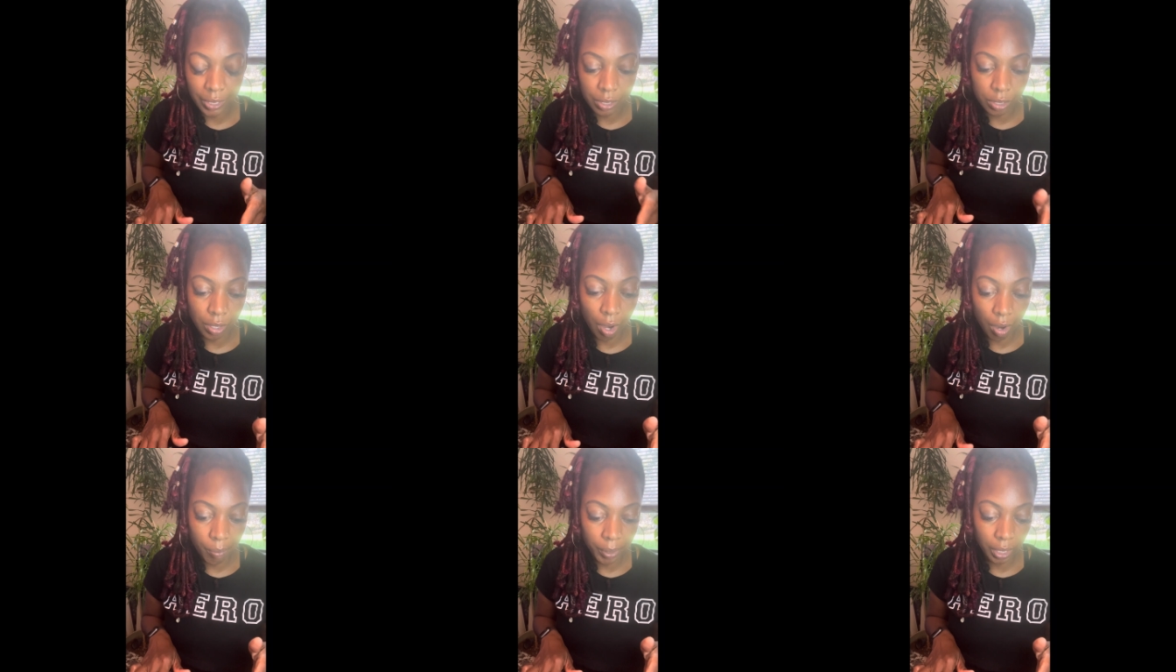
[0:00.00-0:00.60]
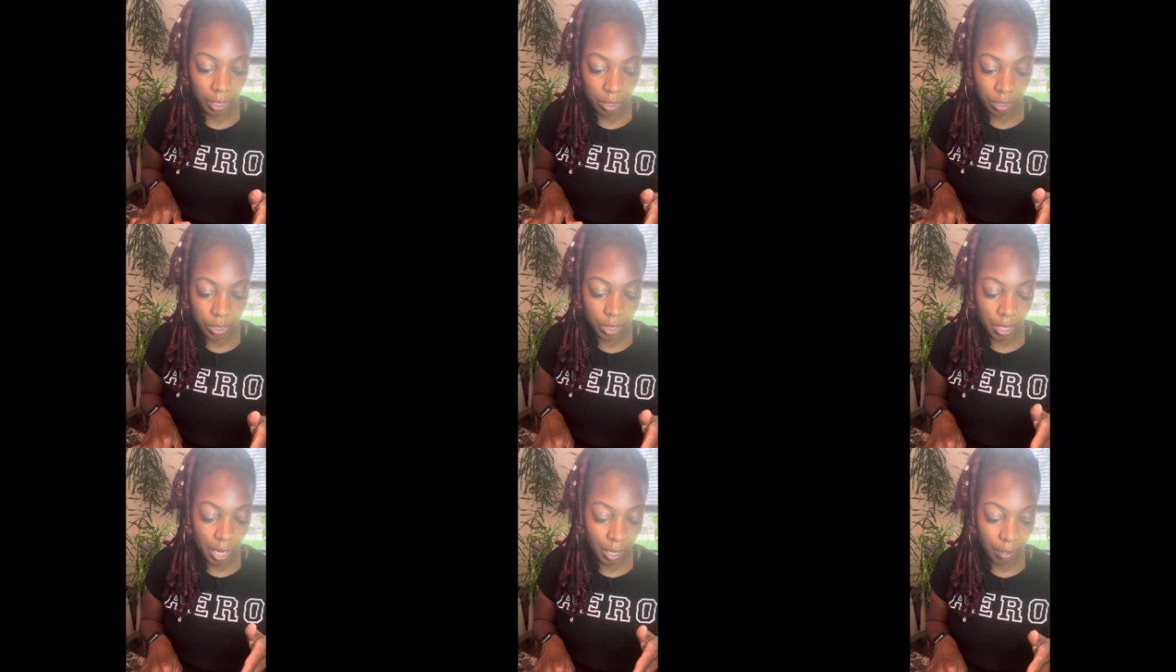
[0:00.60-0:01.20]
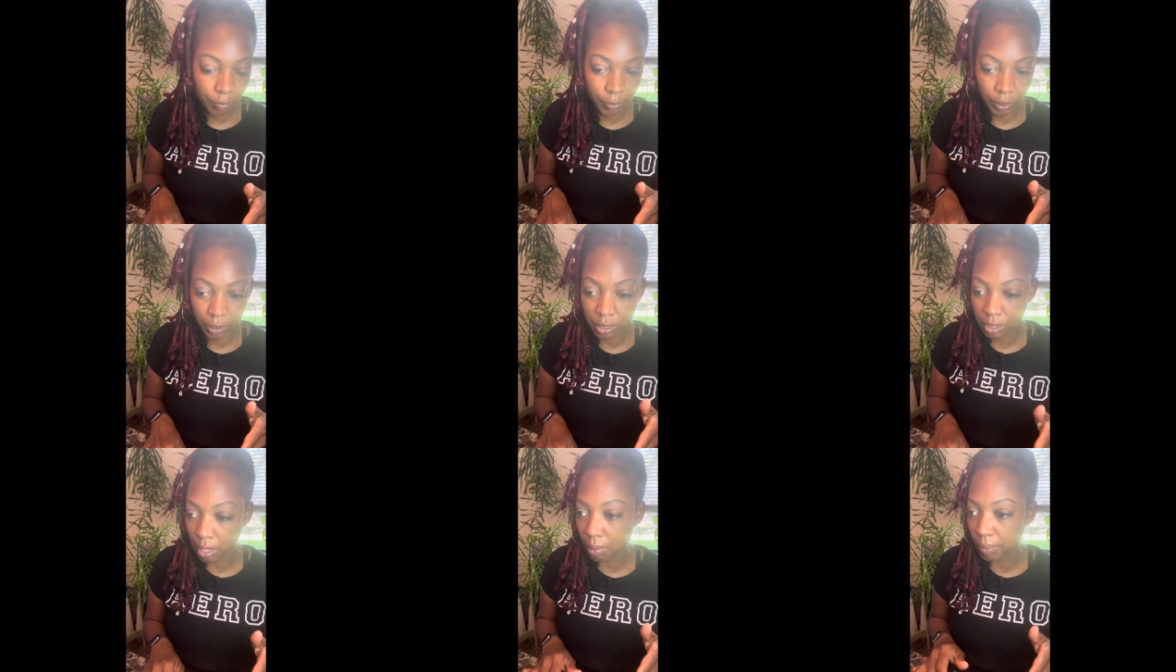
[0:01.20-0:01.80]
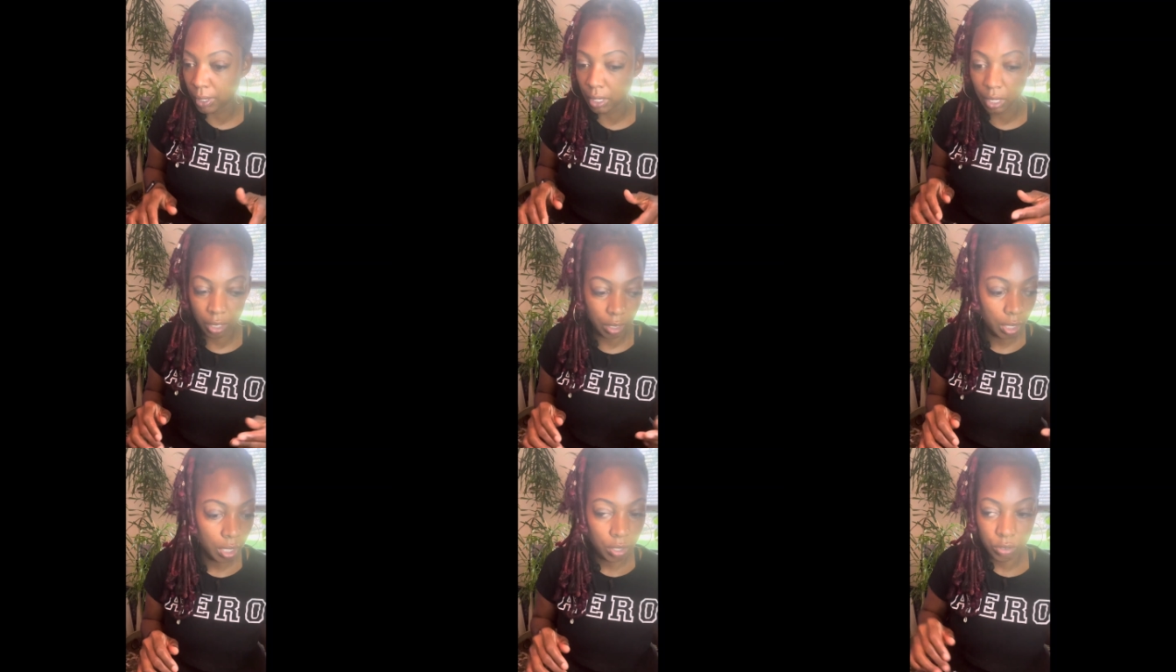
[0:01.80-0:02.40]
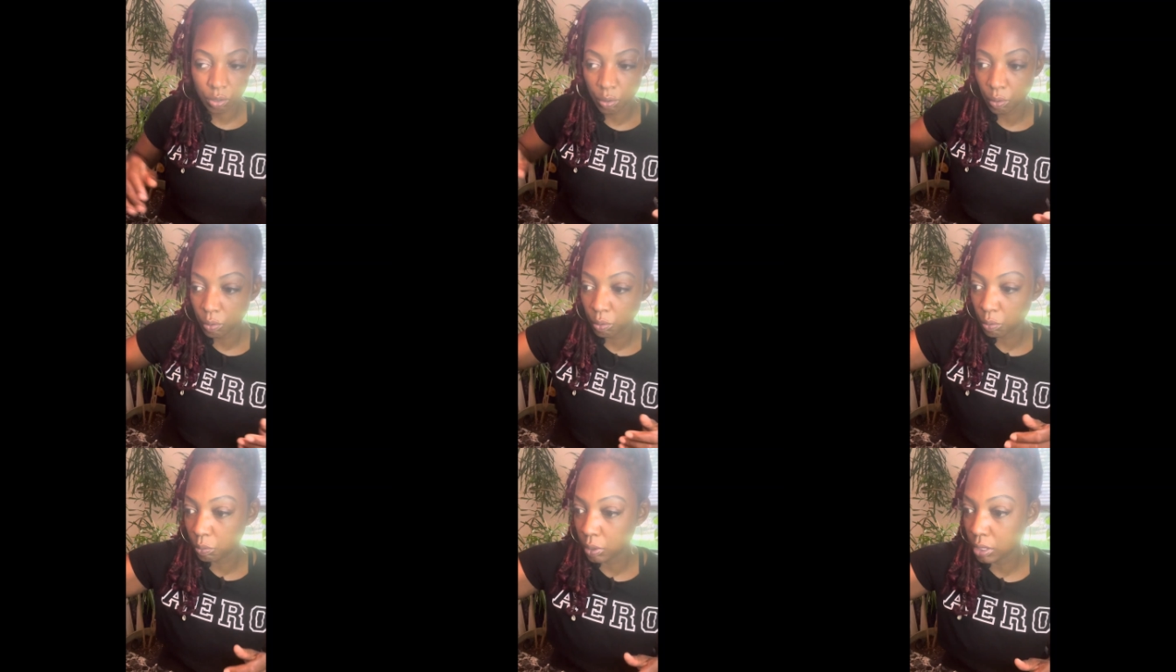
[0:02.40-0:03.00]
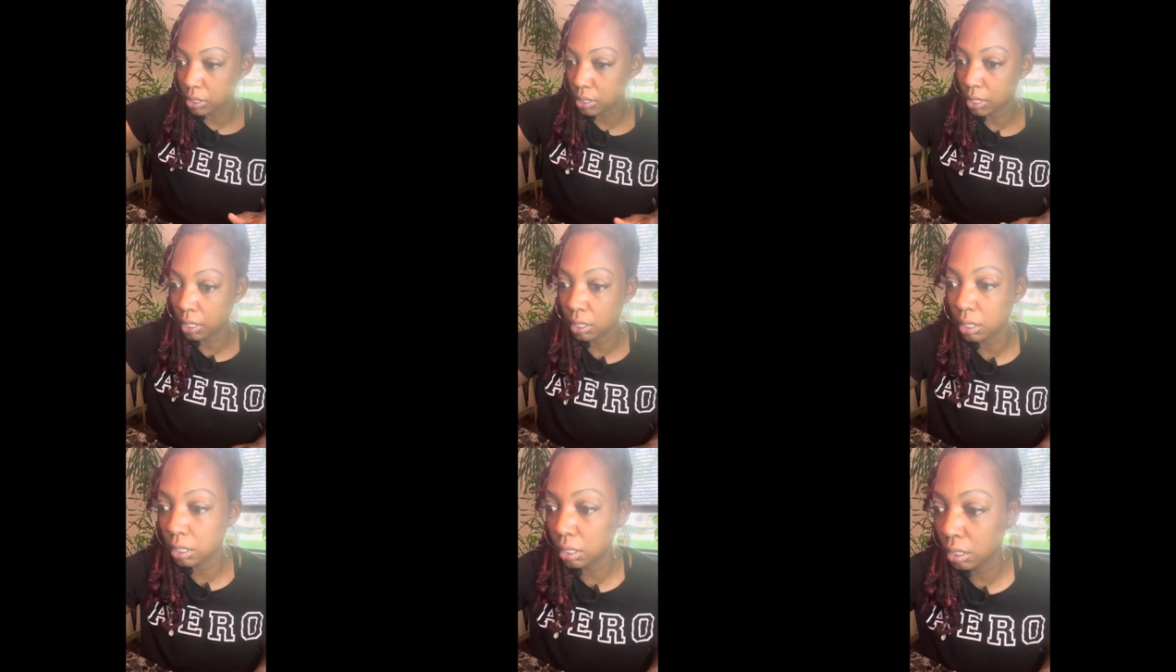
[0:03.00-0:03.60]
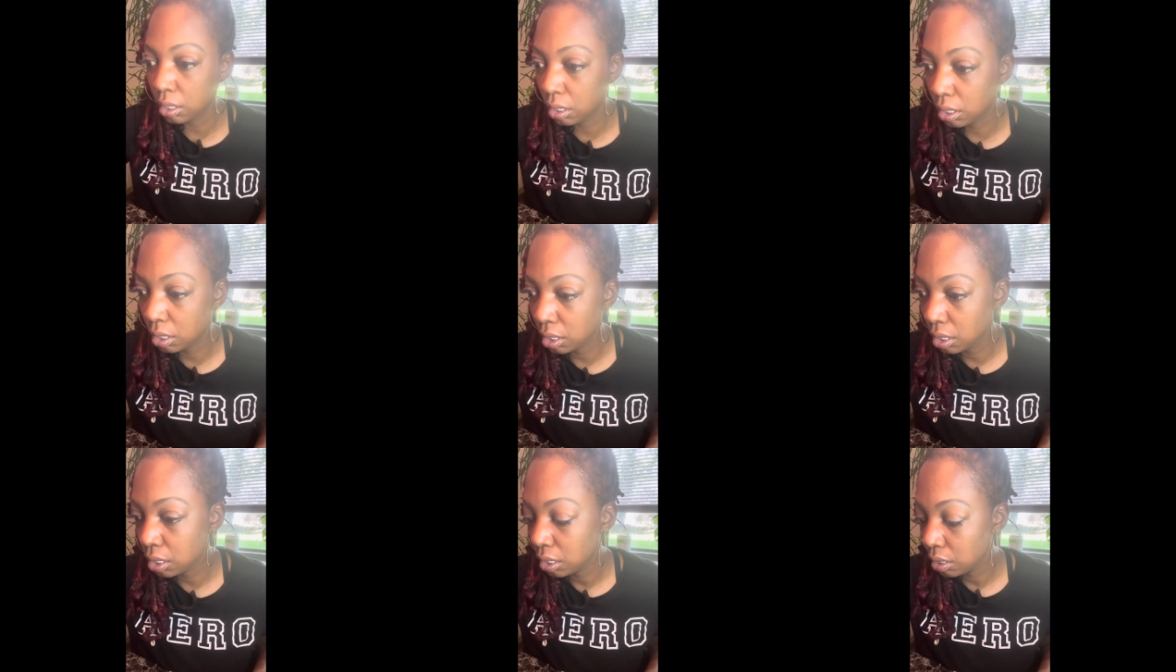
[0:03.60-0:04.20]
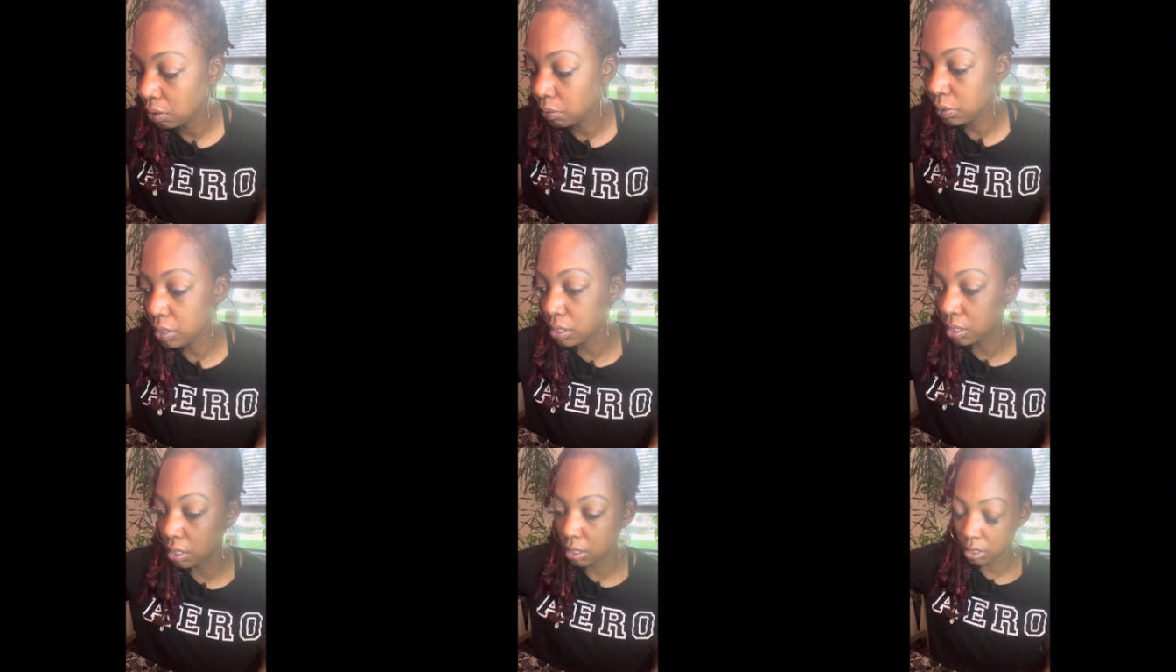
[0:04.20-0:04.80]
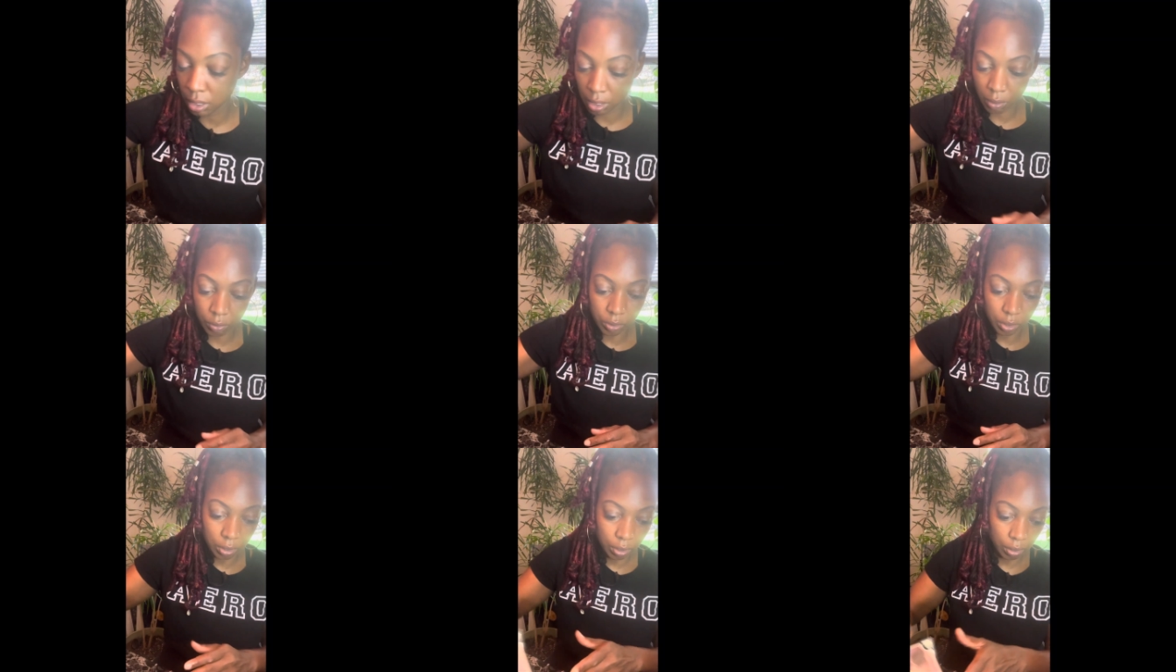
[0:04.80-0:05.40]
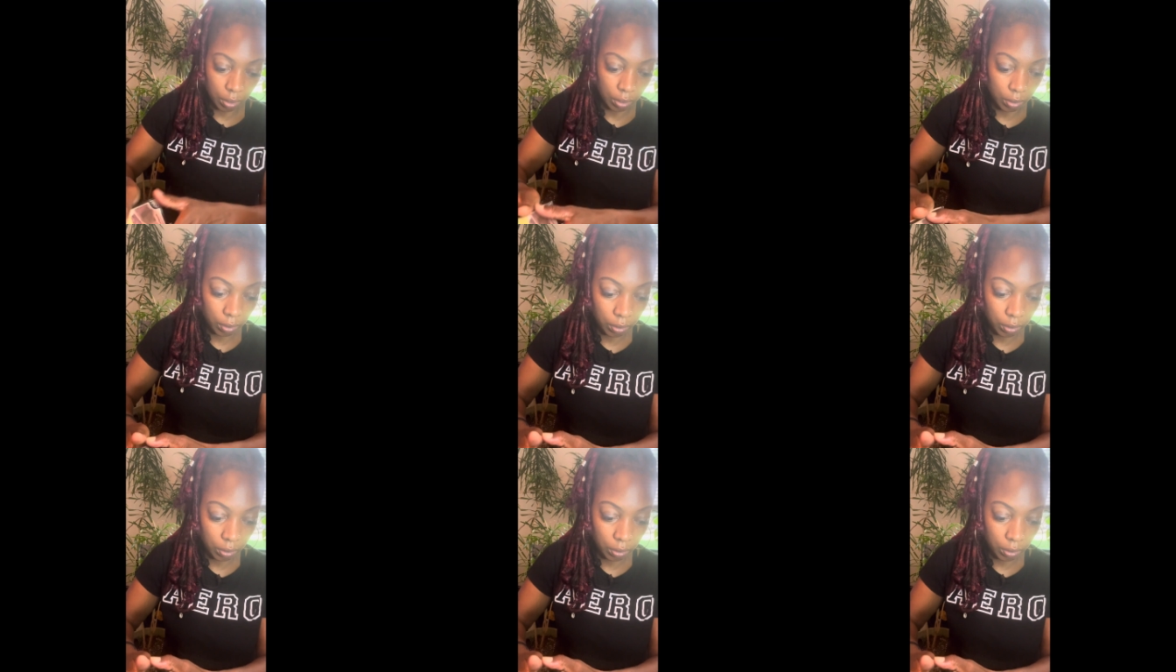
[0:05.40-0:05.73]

karmic energy that I feel is coming in. So hold on one second. That's the nostalgia card.